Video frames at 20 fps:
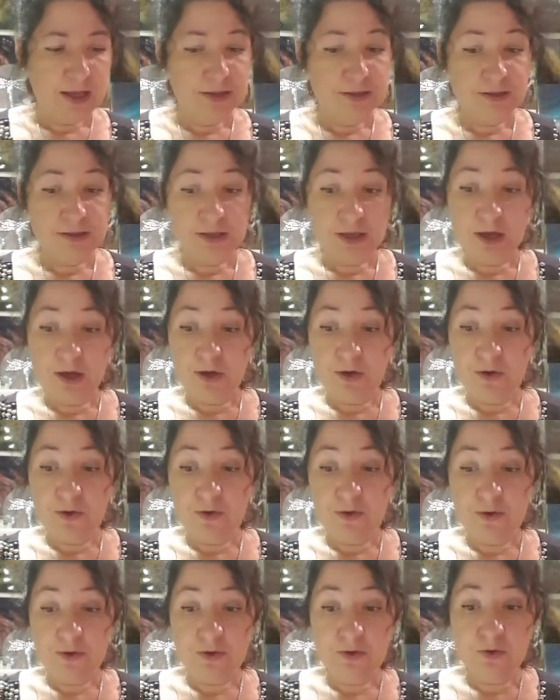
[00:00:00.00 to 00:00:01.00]
So
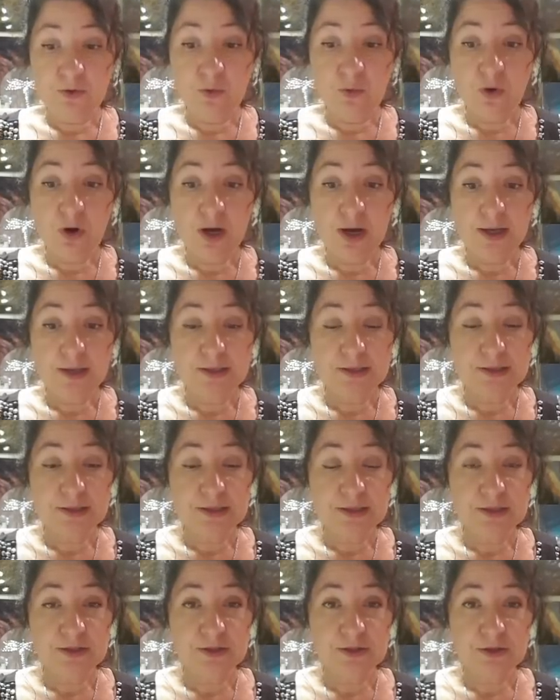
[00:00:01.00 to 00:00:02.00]
quite
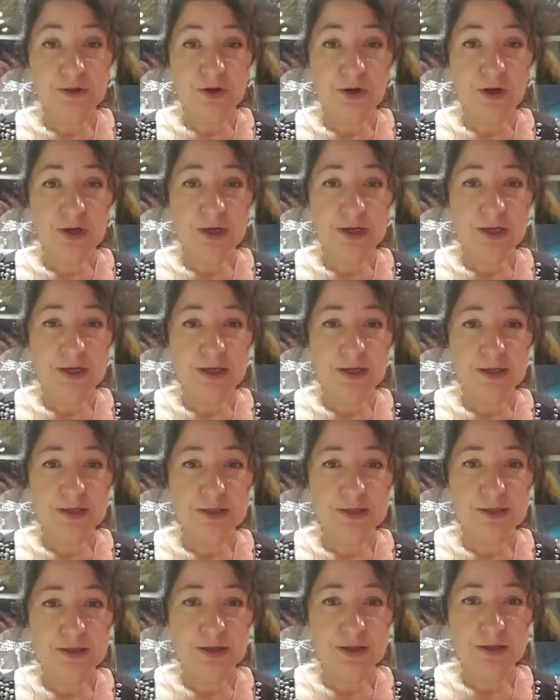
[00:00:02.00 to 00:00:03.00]
excited.
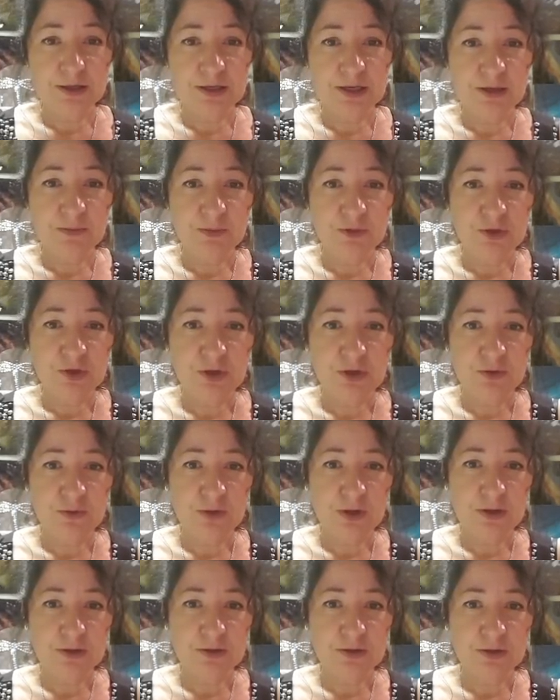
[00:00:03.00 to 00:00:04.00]
I'll keep turning
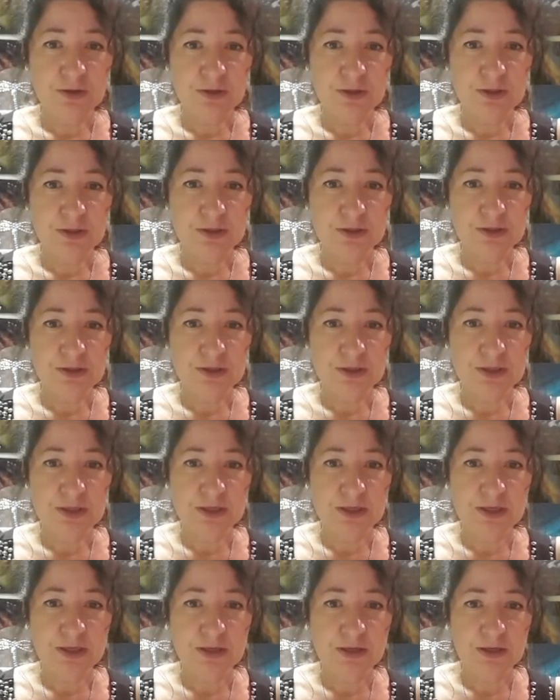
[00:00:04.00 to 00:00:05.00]
around so you can
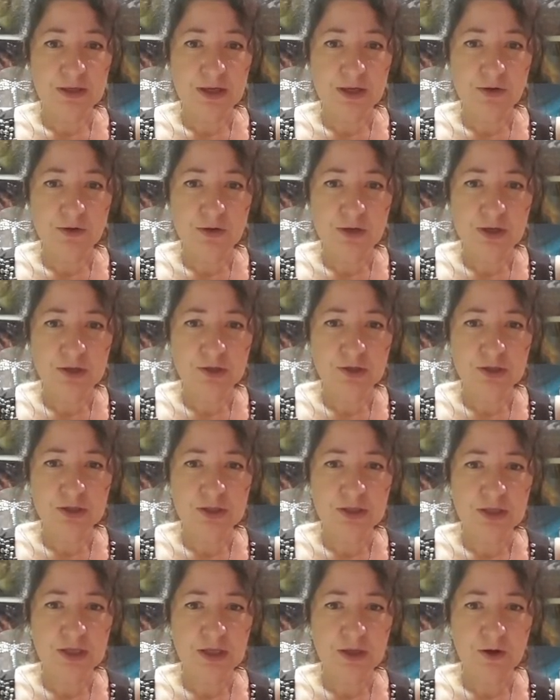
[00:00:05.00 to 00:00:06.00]
see. Can you actually
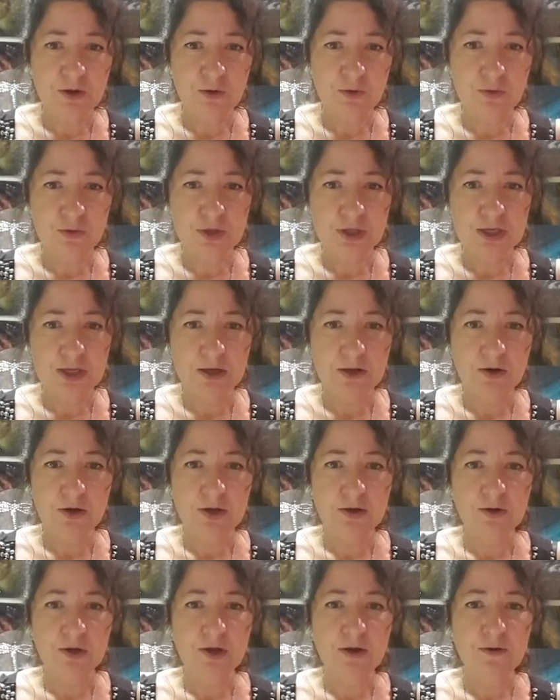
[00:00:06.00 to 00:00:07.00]
see the whole thing? Oh,
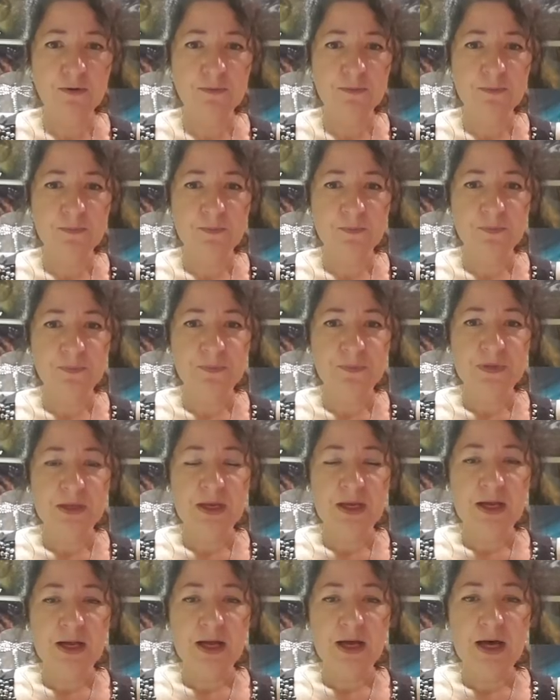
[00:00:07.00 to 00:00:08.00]
here you
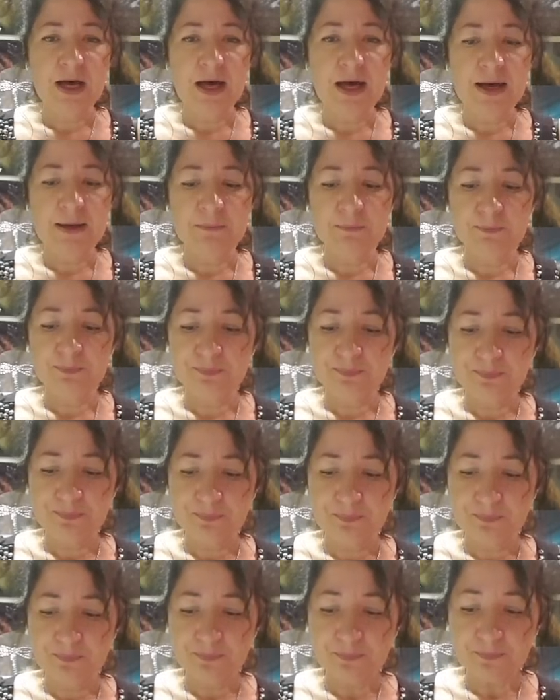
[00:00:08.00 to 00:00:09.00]
go.
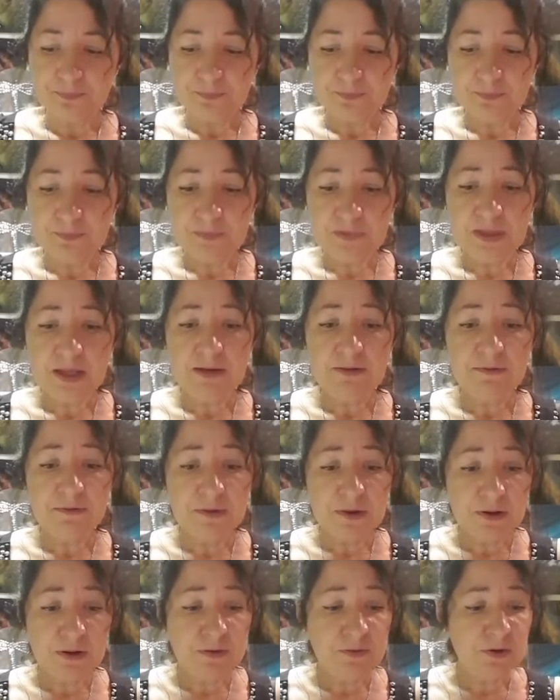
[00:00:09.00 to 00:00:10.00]

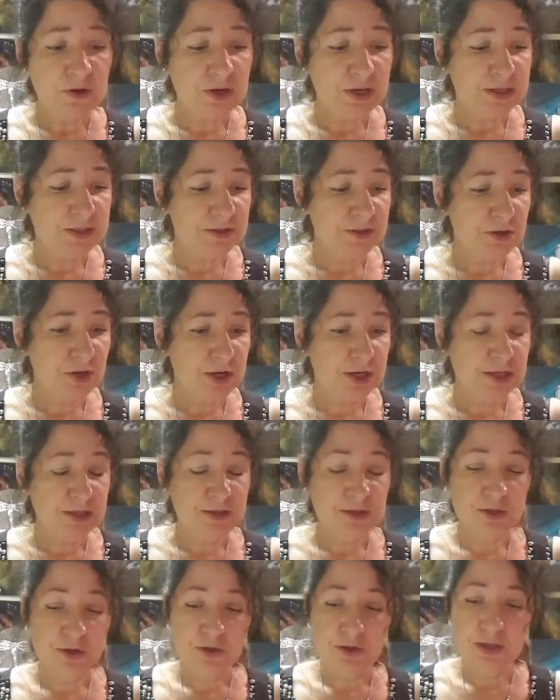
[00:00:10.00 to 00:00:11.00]
Very
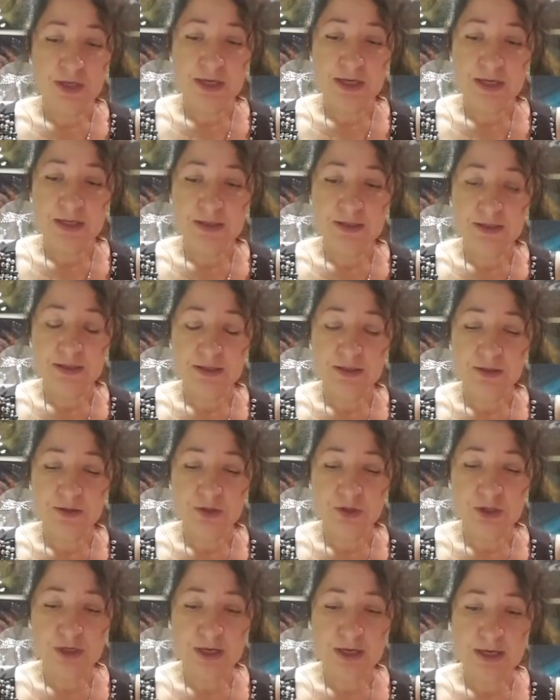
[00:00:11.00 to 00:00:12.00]
exciting. So these
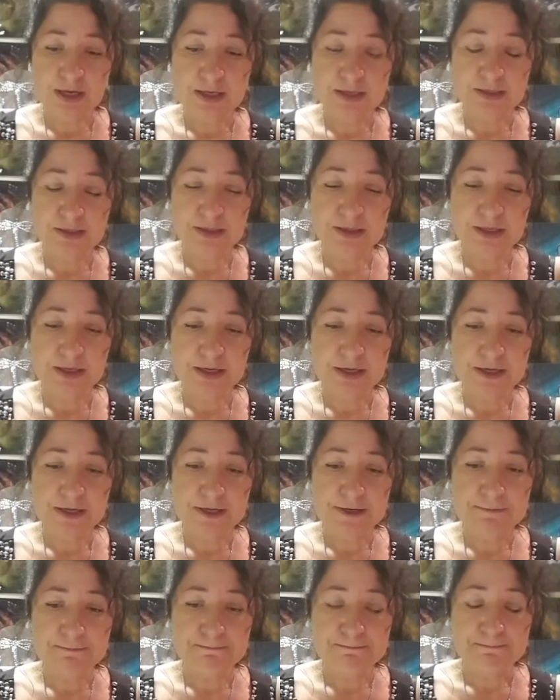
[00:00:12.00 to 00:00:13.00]
jars
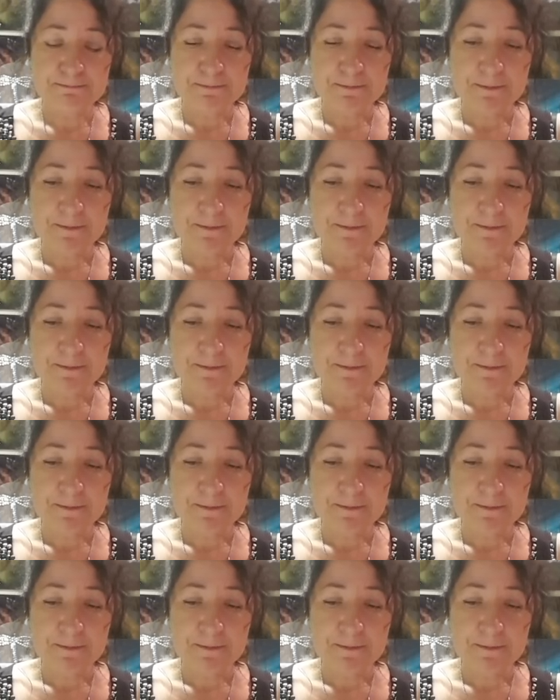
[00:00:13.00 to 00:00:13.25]
are